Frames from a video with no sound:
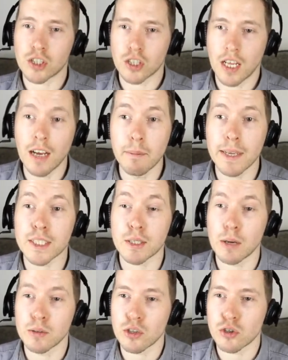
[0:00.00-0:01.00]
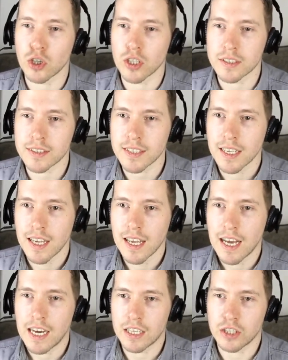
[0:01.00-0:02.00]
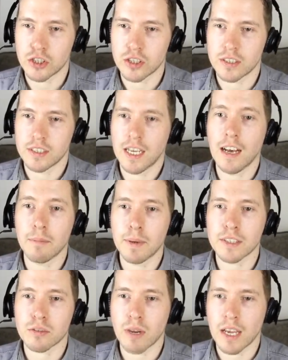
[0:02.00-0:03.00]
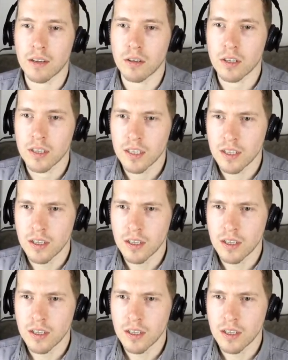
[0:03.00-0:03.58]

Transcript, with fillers: I should not have messed around with the drugs. And I should not have messed around